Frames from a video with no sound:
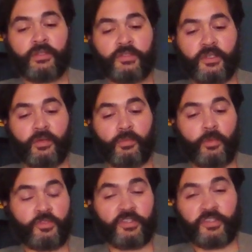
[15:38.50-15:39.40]
So
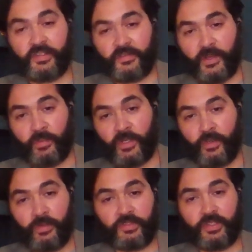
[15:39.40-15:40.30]
most of the stuff that we
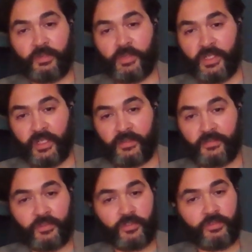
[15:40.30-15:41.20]
do is going to be elective
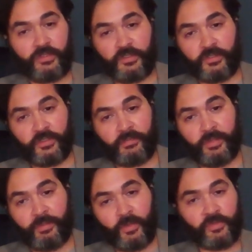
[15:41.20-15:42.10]
surgery. So it's going to
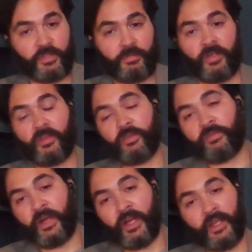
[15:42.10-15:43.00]
be mostly Monday through
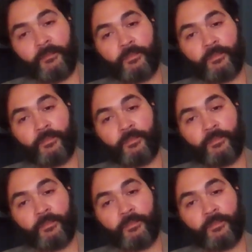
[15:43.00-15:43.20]
Friday,